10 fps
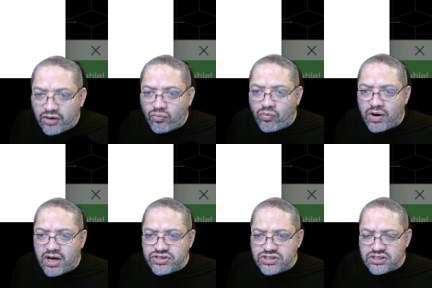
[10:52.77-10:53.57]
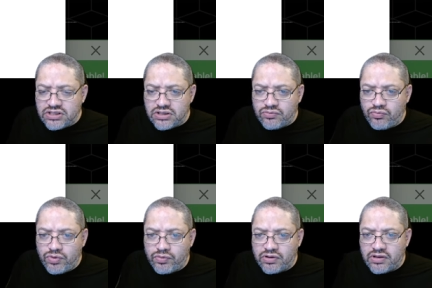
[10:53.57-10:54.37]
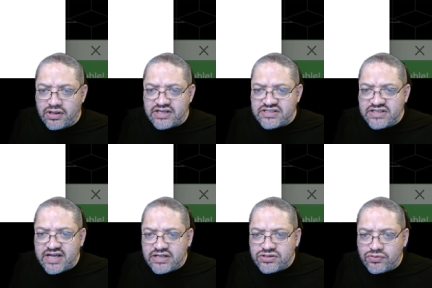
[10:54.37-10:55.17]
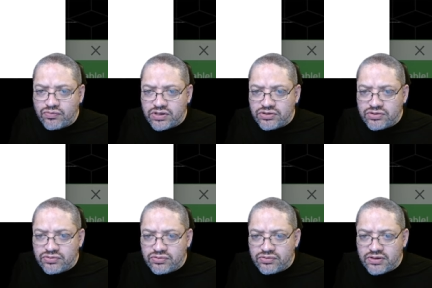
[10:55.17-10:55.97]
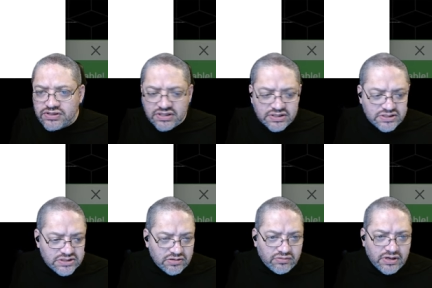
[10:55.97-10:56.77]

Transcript: and watching we will list that so one two three six all